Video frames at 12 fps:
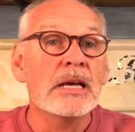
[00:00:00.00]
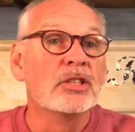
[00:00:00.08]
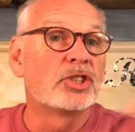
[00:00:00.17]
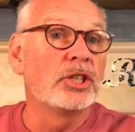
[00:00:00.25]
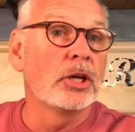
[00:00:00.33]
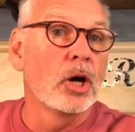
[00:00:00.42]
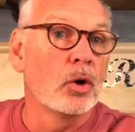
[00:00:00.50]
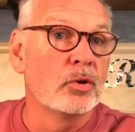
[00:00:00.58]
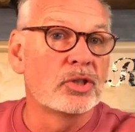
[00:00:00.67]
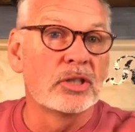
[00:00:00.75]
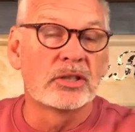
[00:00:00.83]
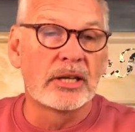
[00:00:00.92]
She
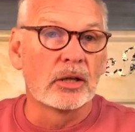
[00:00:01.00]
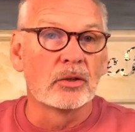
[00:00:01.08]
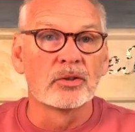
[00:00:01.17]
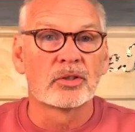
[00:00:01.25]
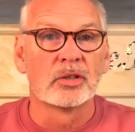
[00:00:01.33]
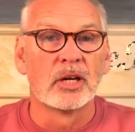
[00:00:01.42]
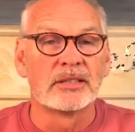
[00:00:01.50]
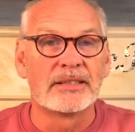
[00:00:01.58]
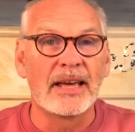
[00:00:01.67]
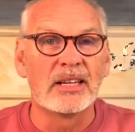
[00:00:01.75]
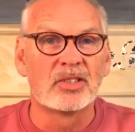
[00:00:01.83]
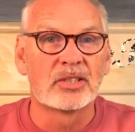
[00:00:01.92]
goes and tells a
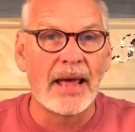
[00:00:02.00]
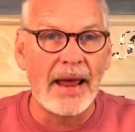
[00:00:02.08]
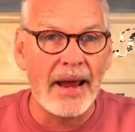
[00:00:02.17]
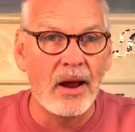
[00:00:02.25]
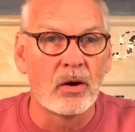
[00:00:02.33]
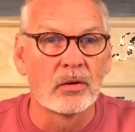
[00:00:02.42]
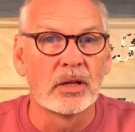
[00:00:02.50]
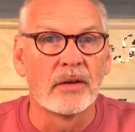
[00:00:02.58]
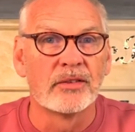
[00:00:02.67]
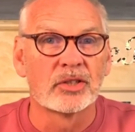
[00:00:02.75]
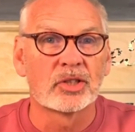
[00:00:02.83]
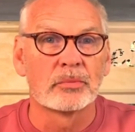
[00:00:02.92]
dead town of
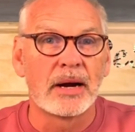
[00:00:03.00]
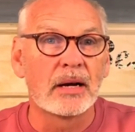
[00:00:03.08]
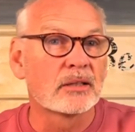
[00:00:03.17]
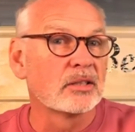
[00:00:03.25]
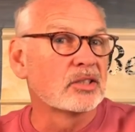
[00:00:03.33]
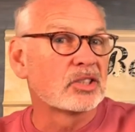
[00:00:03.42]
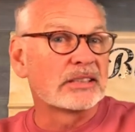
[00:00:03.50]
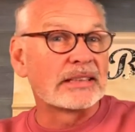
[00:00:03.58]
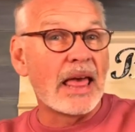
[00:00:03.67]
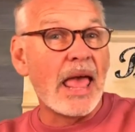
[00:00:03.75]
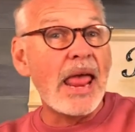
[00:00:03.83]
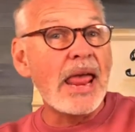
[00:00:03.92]
the Samaritans.
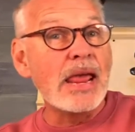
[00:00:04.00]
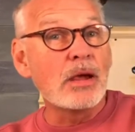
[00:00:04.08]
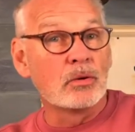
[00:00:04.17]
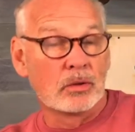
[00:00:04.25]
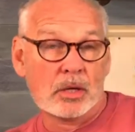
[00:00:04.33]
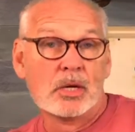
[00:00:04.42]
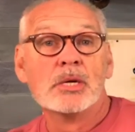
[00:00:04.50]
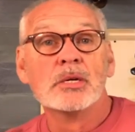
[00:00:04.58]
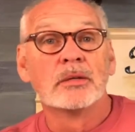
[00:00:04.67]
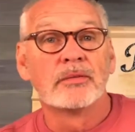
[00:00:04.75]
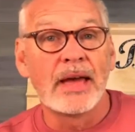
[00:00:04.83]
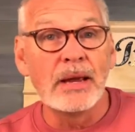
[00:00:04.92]
They
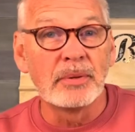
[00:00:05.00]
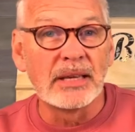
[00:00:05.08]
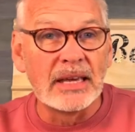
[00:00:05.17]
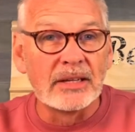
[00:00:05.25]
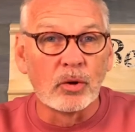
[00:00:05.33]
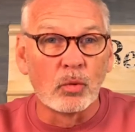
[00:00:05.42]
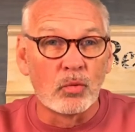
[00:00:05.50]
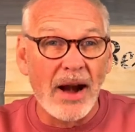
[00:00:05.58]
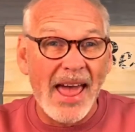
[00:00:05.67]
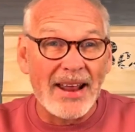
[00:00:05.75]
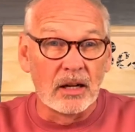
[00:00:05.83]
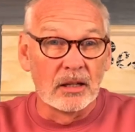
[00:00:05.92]
begin to
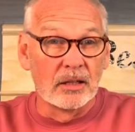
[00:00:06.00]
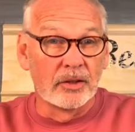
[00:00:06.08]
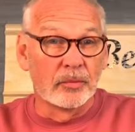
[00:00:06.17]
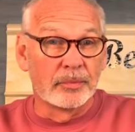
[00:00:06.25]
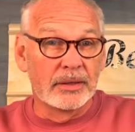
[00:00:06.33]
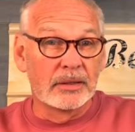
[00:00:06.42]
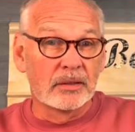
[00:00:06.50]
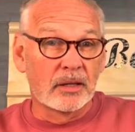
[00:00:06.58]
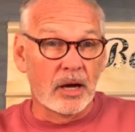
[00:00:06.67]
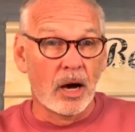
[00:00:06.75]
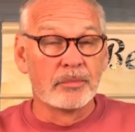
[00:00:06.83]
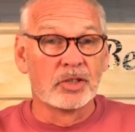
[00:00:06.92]
rattle a little bit,
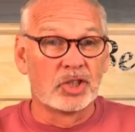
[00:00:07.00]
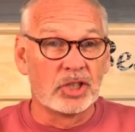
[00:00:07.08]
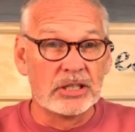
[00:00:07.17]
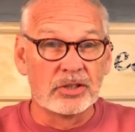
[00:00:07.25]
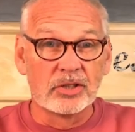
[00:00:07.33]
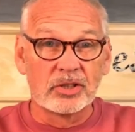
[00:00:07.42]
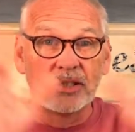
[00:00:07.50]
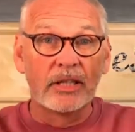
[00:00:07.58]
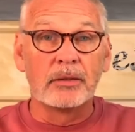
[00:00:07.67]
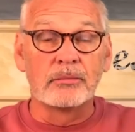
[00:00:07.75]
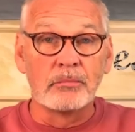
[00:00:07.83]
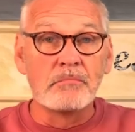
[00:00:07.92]
come to Jesus, and
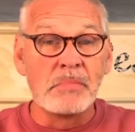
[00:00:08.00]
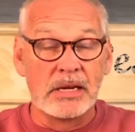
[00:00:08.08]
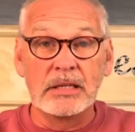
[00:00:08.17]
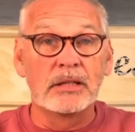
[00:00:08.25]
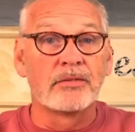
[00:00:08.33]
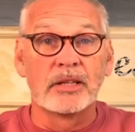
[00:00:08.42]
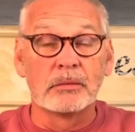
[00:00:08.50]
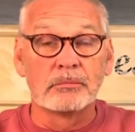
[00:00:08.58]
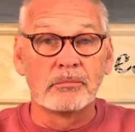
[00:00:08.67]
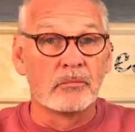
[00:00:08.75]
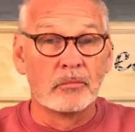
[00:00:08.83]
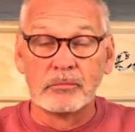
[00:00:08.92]
then many of
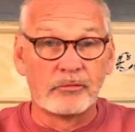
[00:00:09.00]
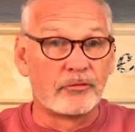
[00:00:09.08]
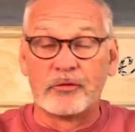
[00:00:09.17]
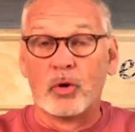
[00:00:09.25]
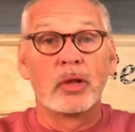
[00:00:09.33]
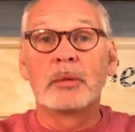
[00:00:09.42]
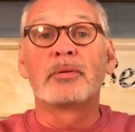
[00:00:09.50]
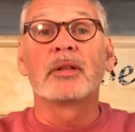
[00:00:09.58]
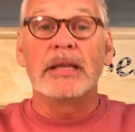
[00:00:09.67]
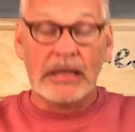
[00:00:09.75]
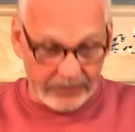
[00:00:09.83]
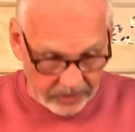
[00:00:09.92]
them fully
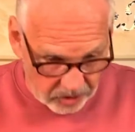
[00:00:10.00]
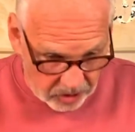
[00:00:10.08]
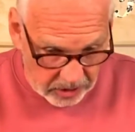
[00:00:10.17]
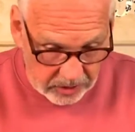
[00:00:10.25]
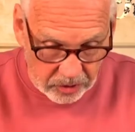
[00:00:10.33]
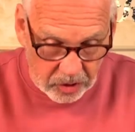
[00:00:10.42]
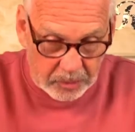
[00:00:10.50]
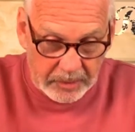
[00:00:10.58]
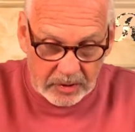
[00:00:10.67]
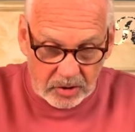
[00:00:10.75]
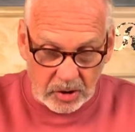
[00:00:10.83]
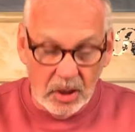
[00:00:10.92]
believe. And Jesus
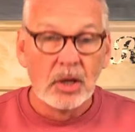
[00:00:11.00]
spends